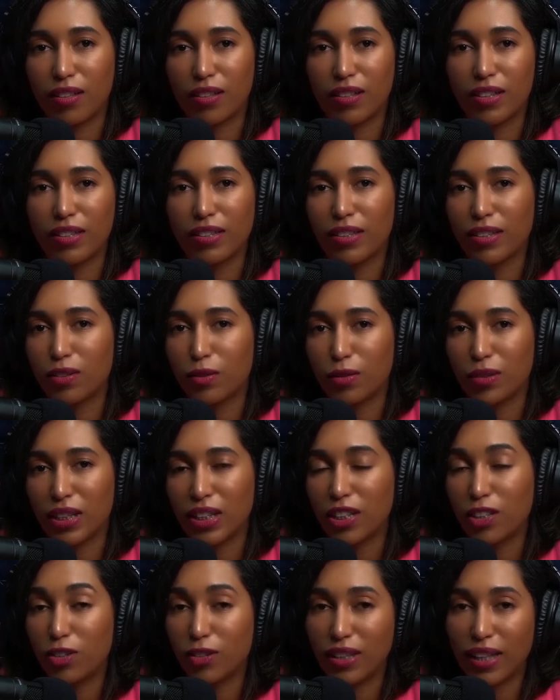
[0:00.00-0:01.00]
his
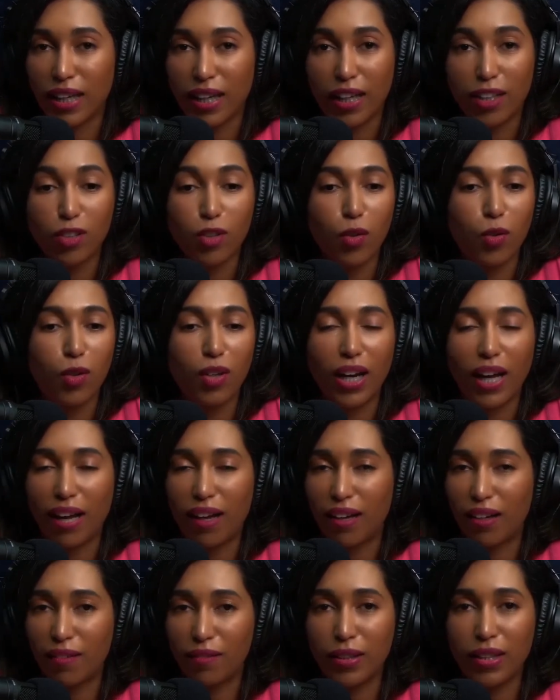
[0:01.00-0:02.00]
career yet or
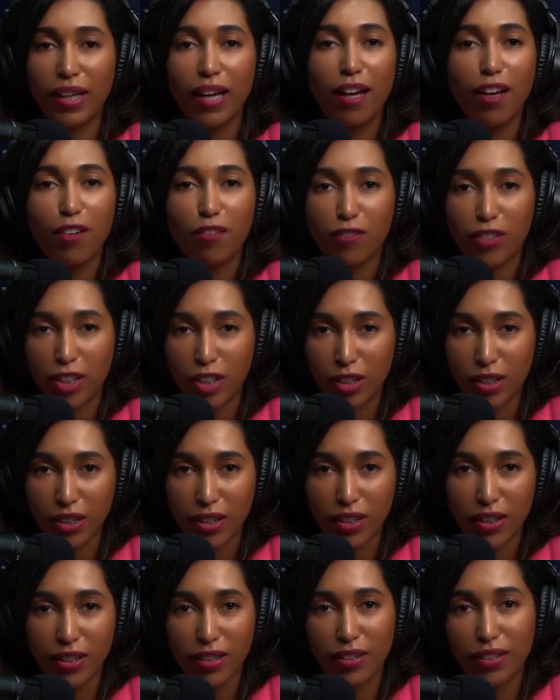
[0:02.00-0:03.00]
have
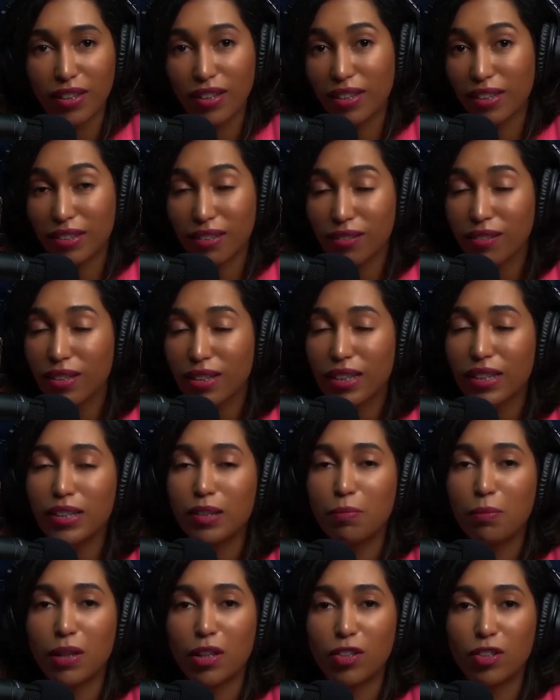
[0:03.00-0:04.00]
very little
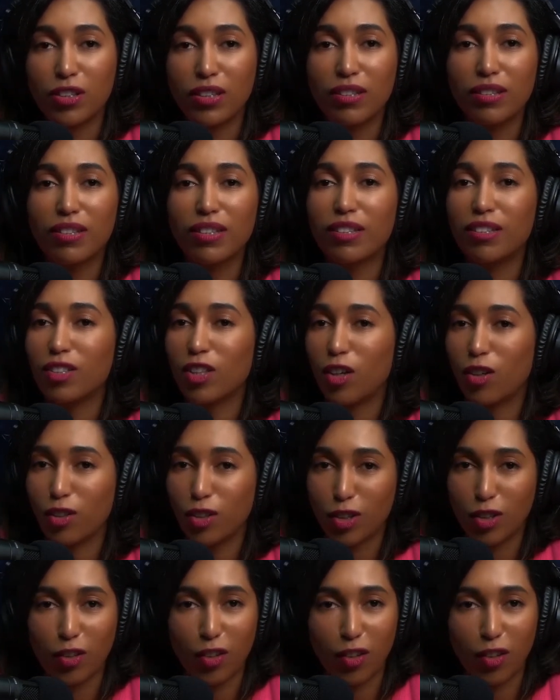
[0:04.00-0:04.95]
experience, it's also